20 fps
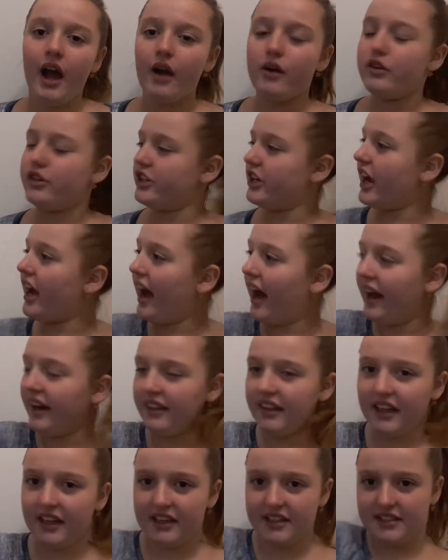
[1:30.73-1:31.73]
I wish I
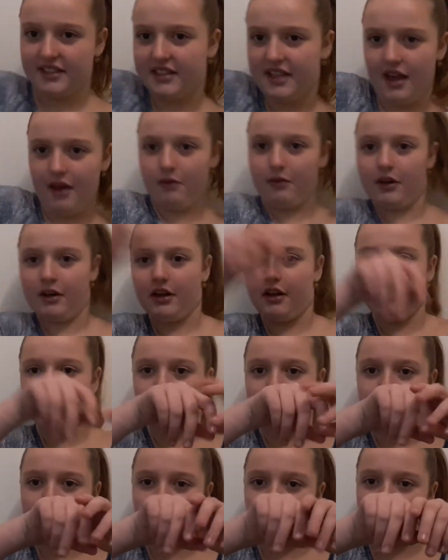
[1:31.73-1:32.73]
had like a slime right now
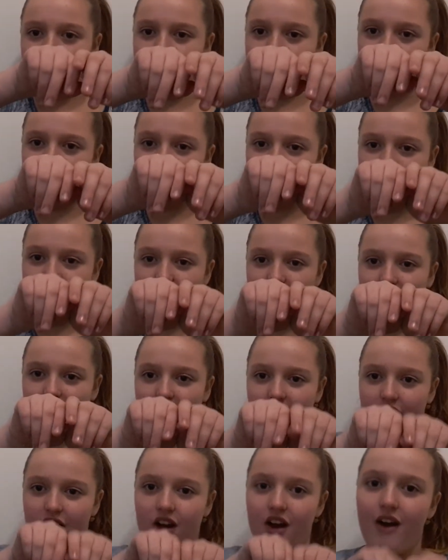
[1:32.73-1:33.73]
because I would stretch it
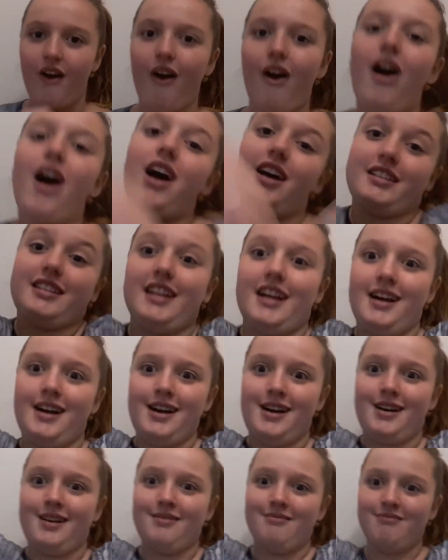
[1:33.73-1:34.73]
like
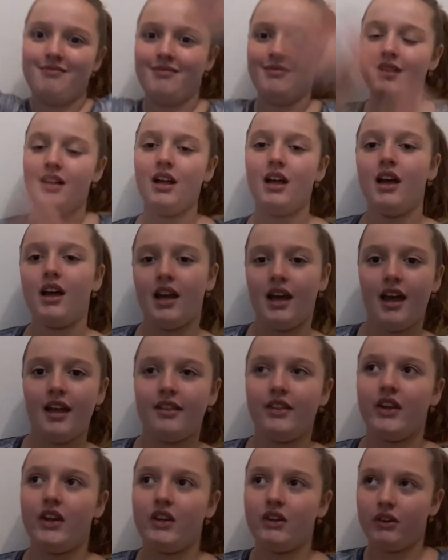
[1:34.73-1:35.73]
awesome.
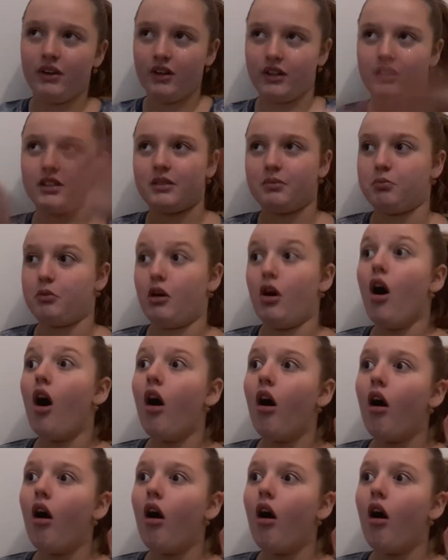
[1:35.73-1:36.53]
And then it would explode.